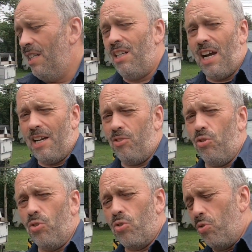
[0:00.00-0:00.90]

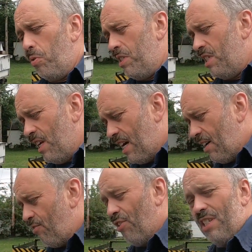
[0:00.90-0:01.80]
hydro crew is
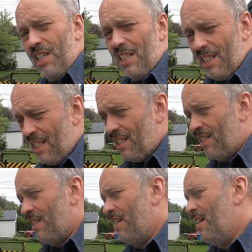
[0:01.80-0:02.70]
there fixing
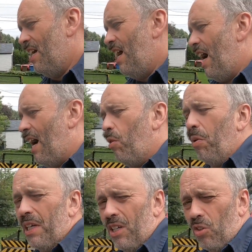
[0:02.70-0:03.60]
this, I
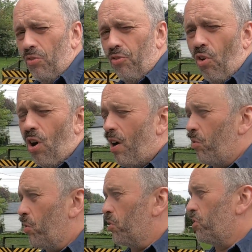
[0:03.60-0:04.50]
wait a good 4
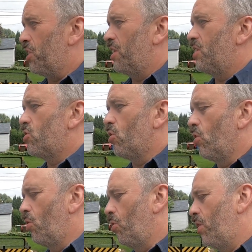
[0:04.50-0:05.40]
hours.
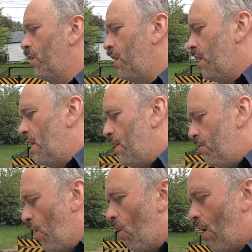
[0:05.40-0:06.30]
So
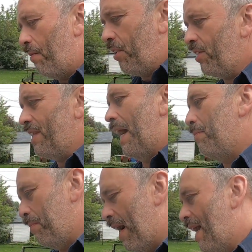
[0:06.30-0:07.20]
no, I'm not
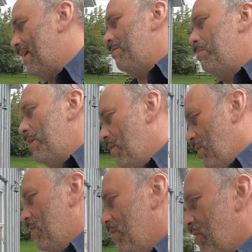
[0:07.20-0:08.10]
that bad
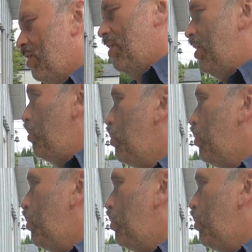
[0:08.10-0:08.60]
because it